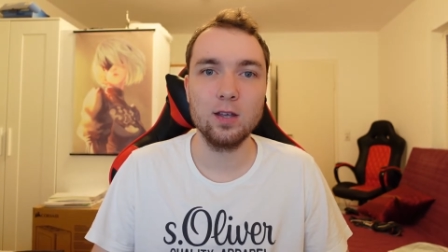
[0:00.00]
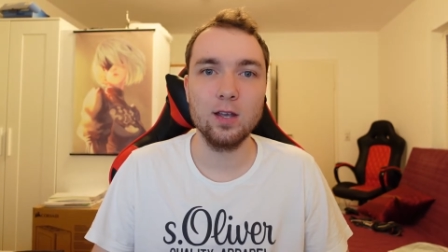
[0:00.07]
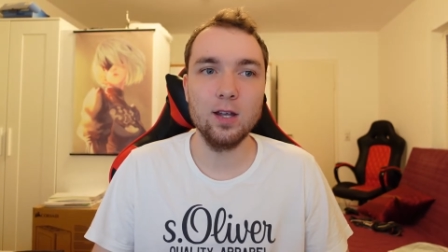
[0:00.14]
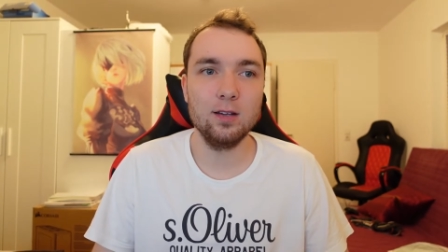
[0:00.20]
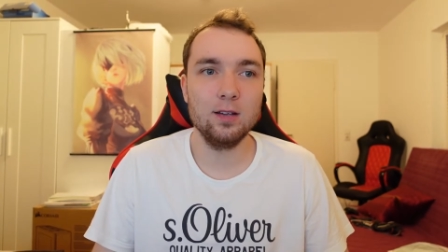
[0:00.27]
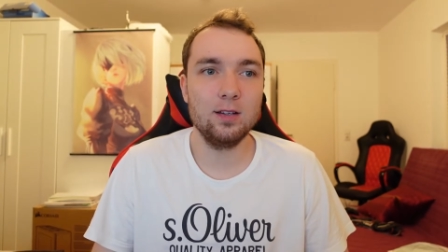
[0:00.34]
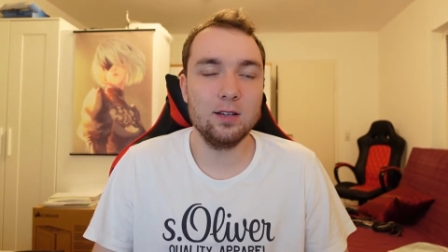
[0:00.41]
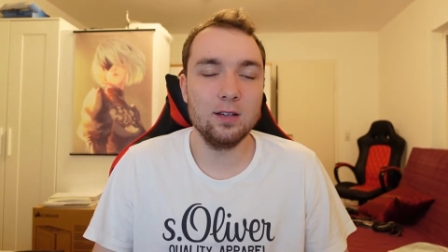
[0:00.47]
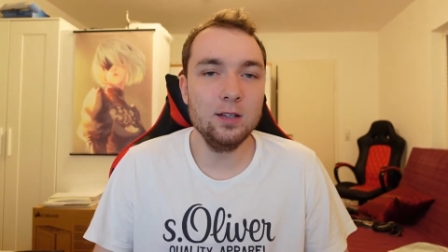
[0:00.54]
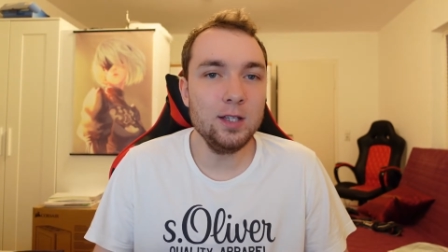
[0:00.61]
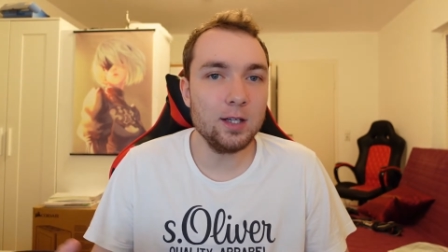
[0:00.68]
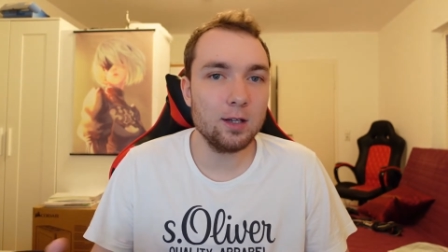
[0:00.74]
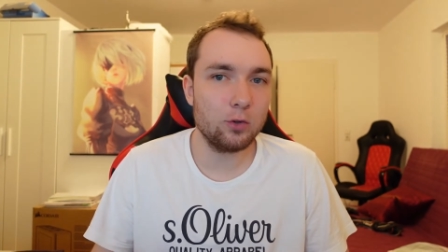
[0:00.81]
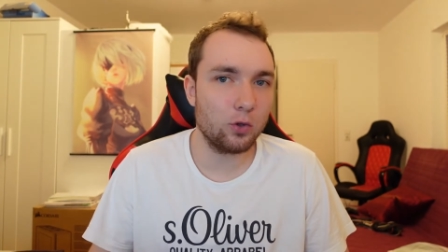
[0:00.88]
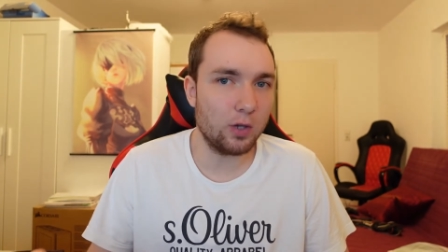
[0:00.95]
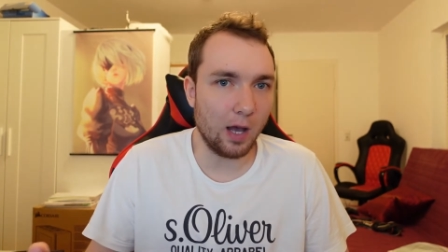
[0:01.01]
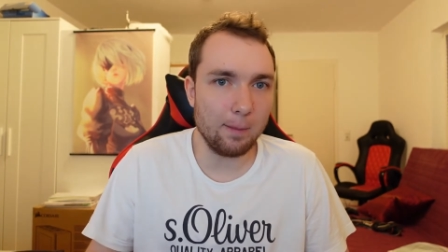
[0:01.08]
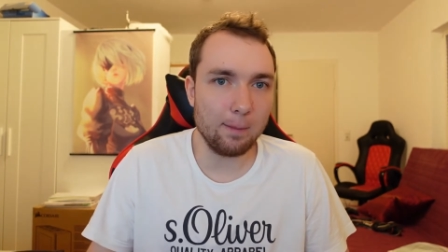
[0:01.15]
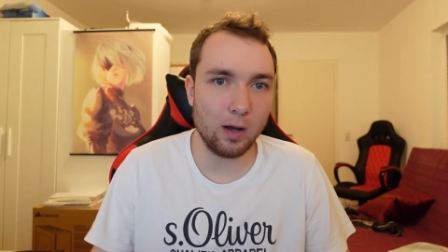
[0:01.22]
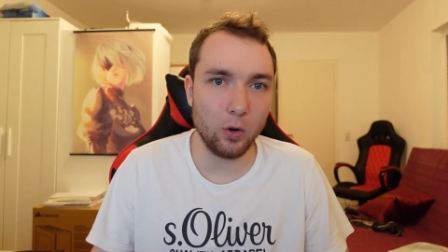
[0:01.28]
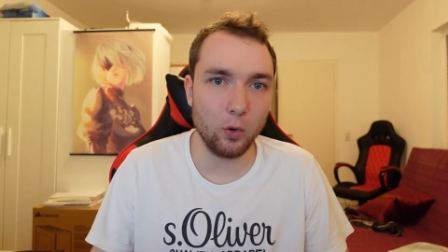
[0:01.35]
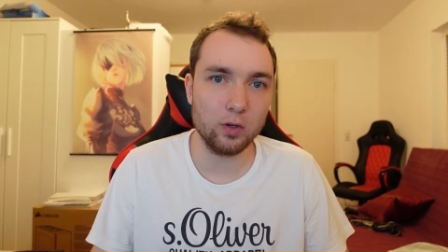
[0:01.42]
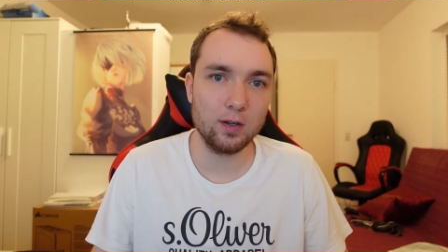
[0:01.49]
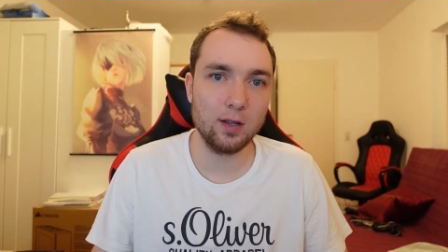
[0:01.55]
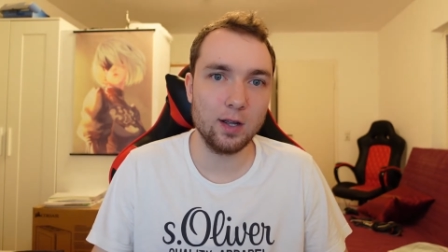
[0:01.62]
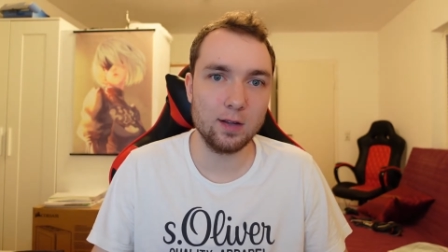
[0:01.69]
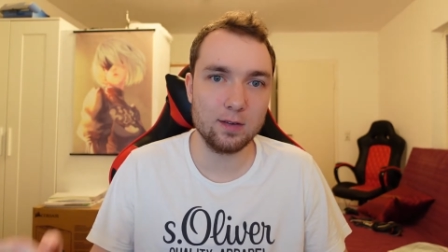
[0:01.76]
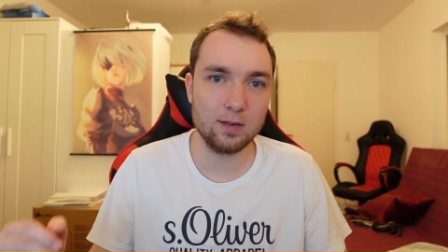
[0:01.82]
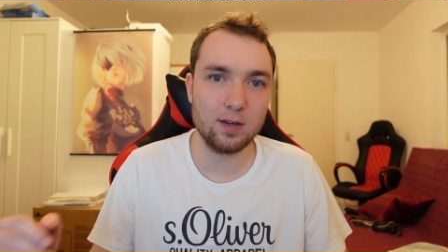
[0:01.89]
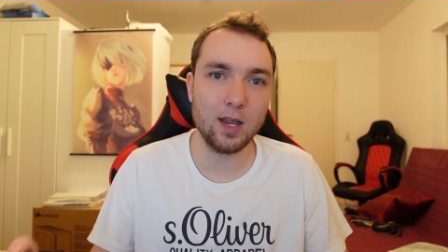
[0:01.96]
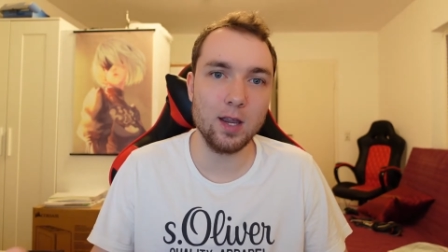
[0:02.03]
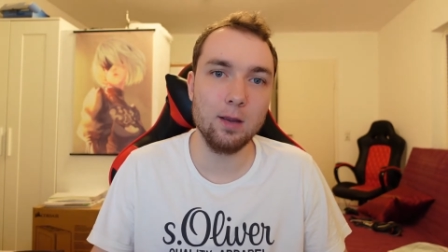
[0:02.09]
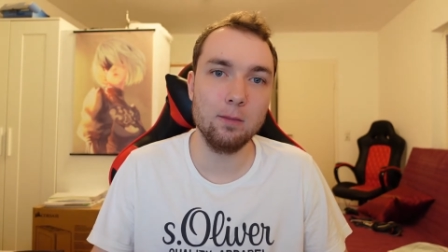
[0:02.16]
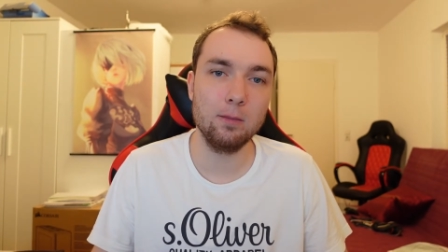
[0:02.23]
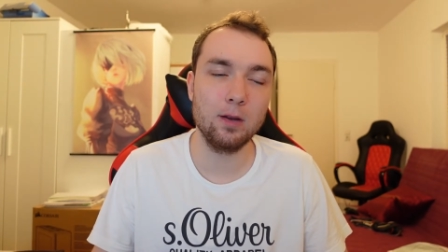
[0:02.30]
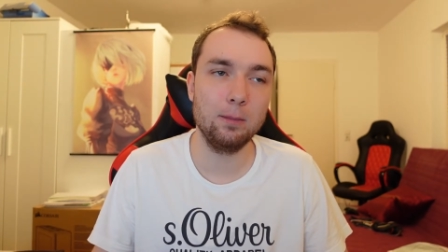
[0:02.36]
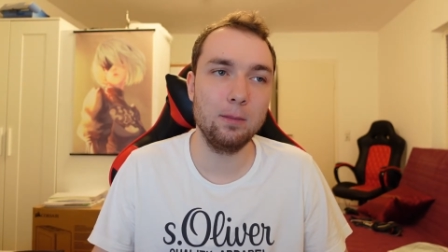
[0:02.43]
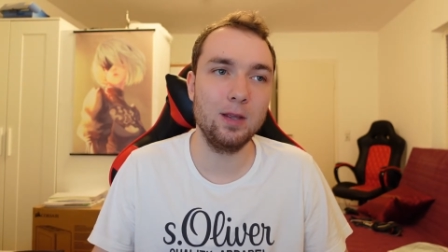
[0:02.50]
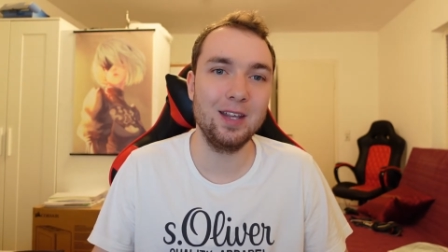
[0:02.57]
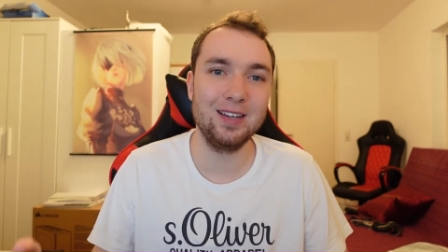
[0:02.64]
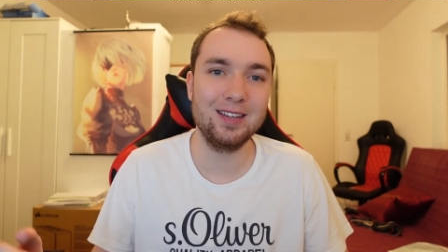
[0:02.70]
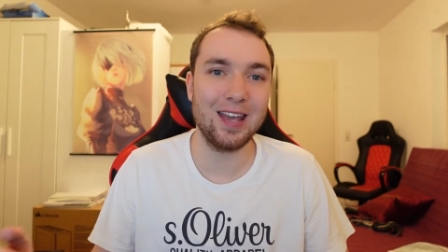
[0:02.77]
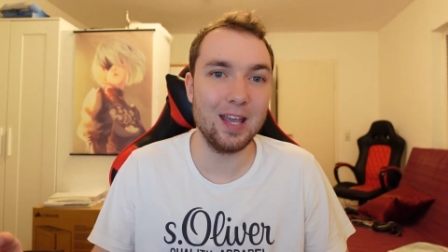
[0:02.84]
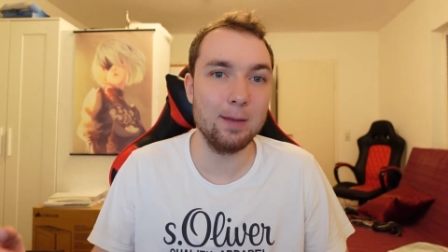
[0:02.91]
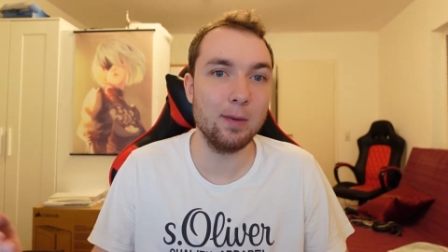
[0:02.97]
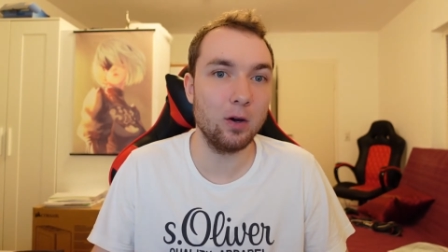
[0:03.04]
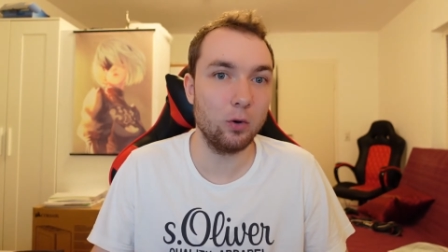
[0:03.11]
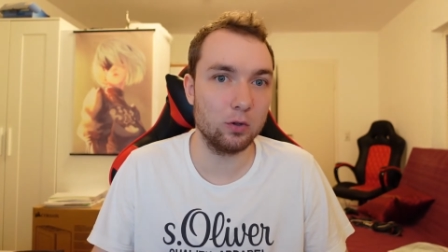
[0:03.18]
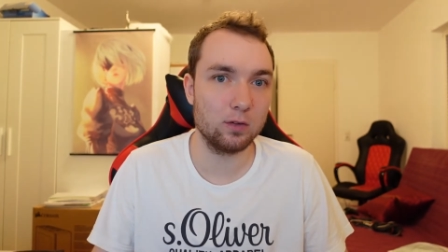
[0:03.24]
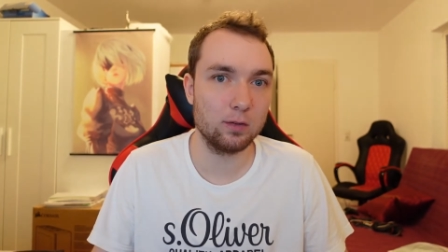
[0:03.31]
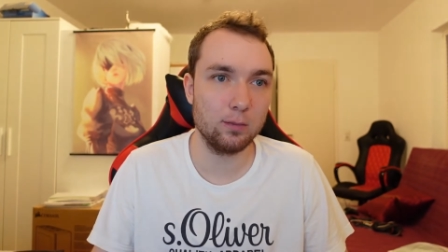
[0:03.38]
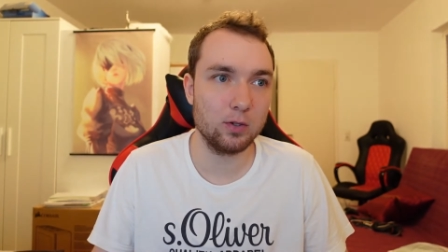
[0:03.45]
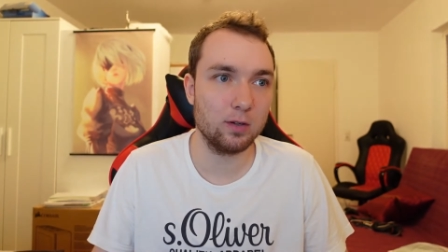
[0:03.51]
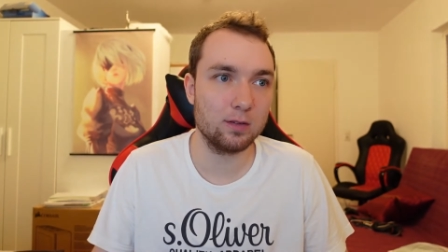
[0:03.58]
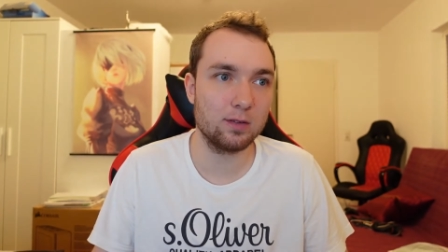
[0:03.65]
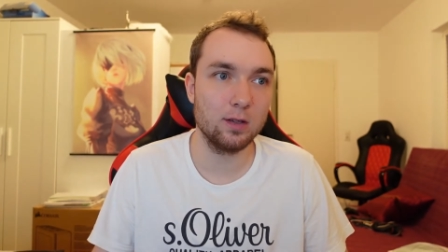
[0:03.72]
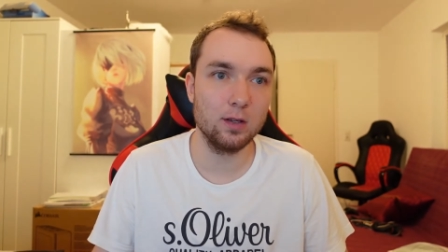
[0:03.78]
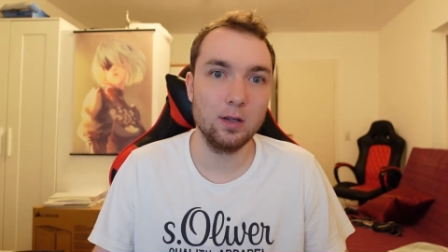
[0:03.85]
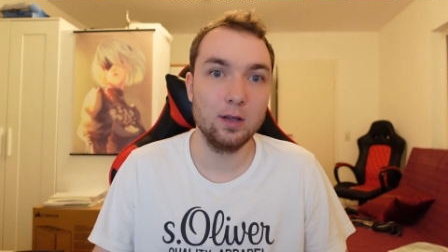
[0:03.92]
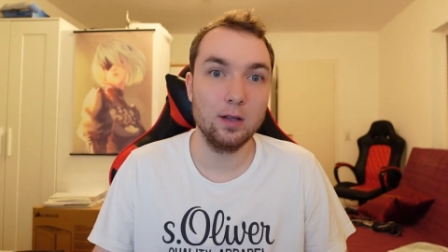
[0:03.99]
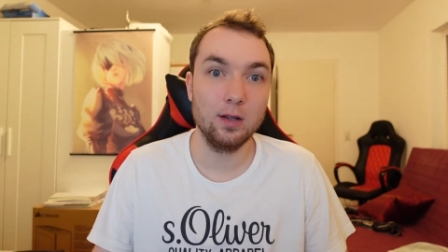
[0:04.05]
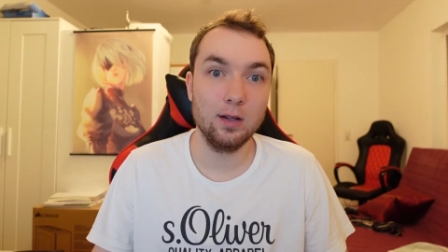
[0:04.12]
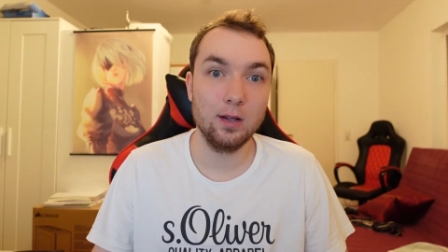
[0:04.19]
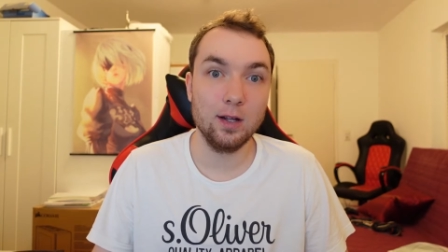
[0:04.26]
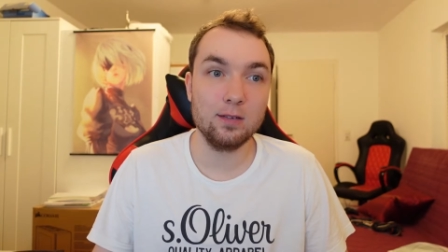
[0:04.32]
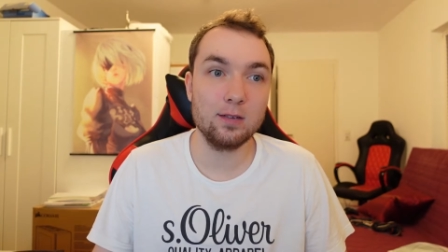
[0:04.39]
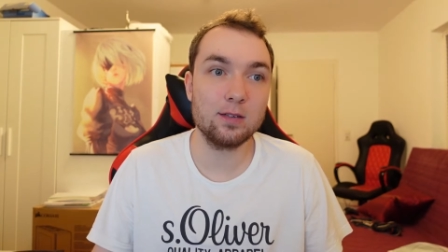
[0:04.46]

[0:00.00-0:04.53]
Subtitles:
It needed to come out at the time it came out, because it's this